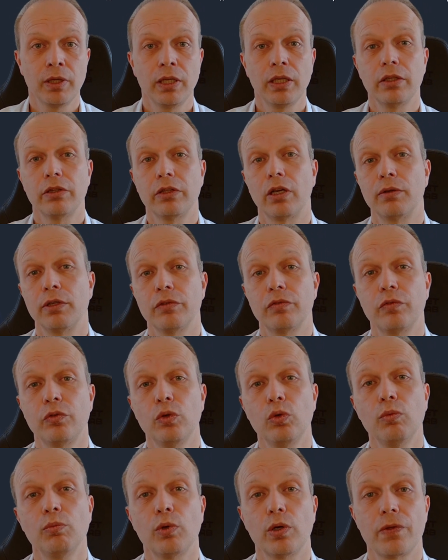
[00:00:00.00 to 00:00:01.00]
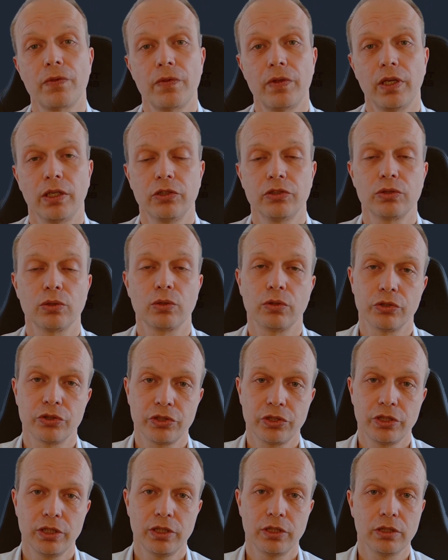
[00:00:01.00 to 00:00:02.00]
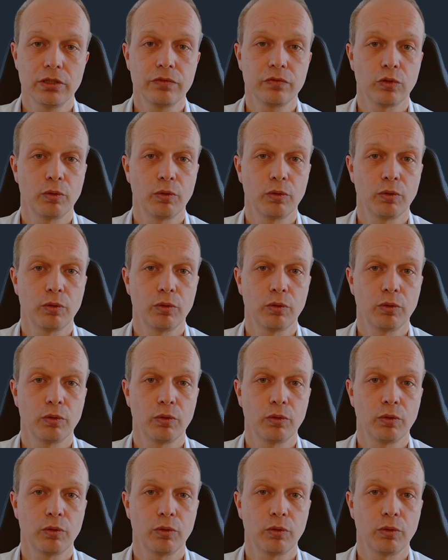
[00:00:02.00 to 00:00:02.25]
there are a few more things to consider for